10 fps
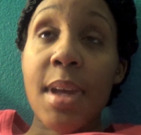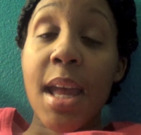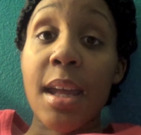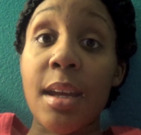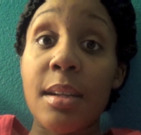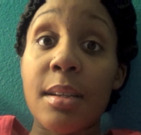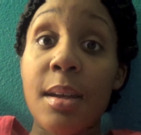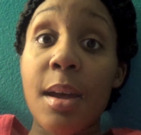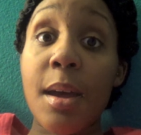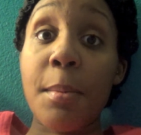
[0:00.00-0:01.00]
and
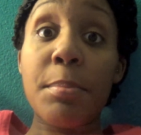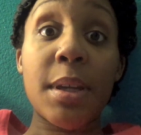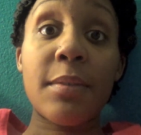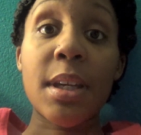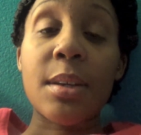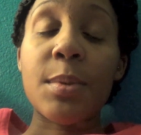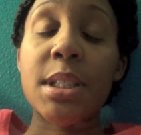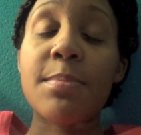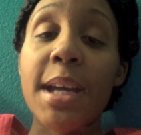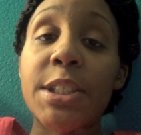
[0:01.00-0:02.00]
BV, which
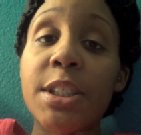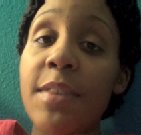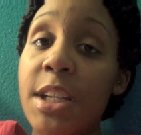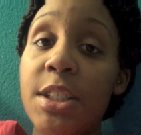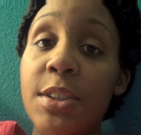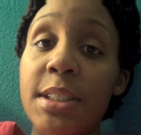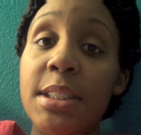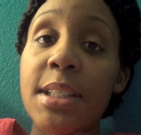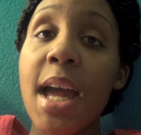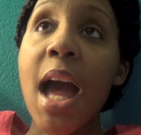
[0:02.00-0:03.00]
is bacterial
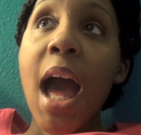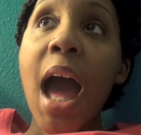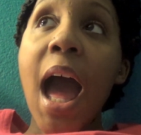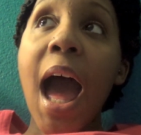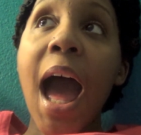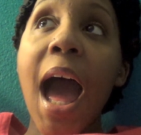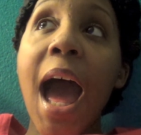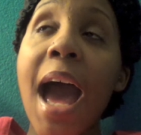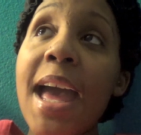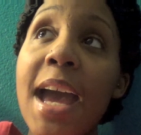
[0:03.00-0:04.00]
vaginosis.
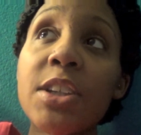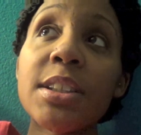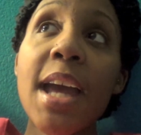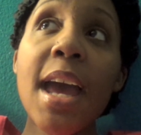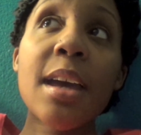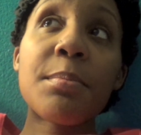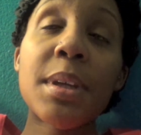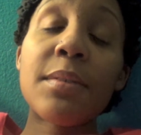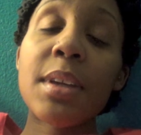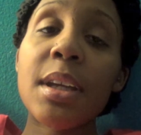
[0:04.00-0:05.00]
I actually had
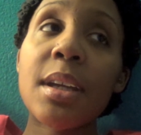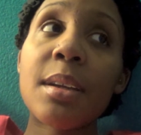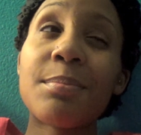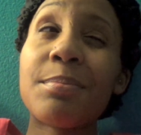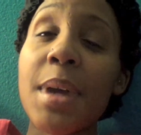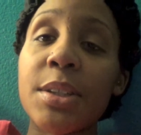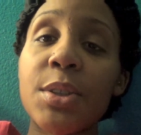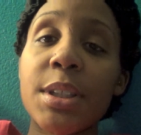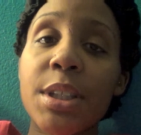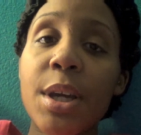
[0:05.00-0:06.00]
BV about 2
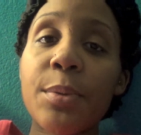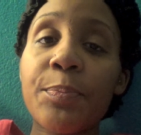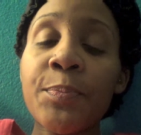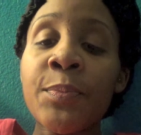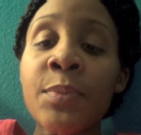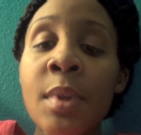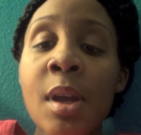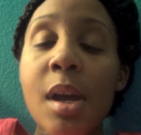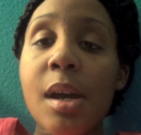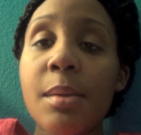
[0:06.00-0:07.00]
years ago.
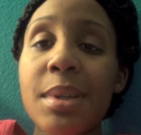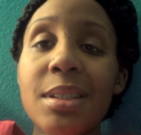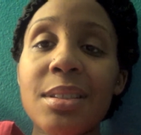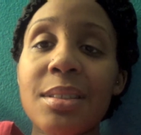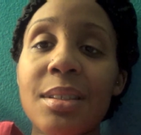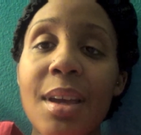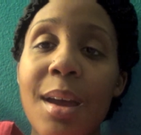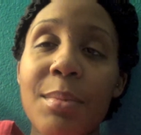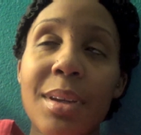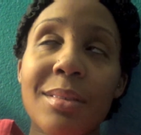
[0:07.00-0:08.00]
It's just
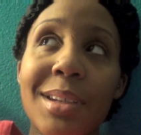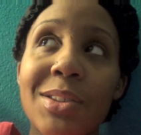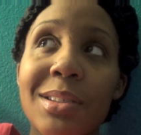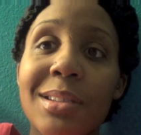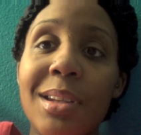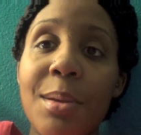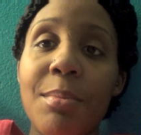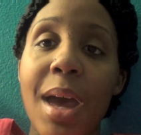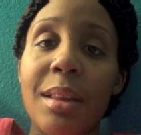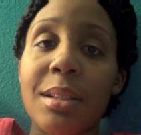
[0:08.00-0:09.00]
an
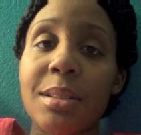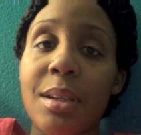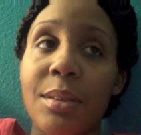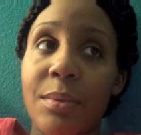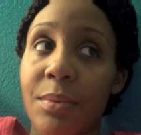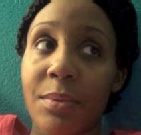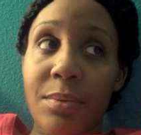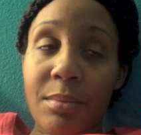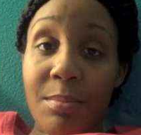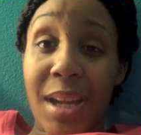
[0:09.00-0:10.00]
imbalance of
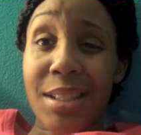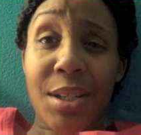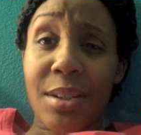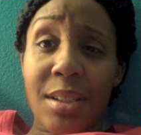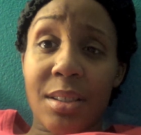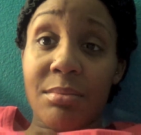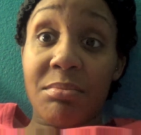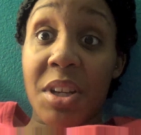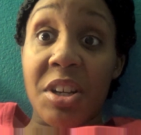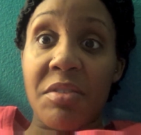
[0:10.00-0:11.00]
bacteria
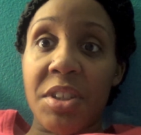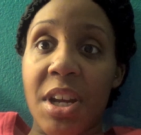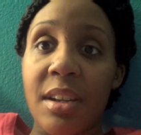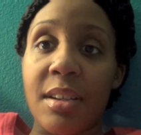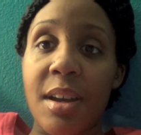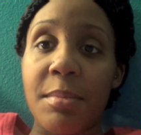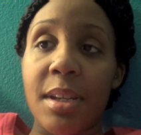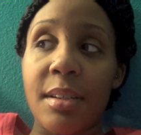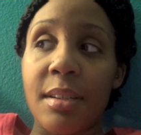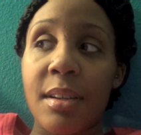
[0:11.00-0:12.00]
in your vagina. I
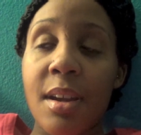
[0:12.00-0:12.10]
mean,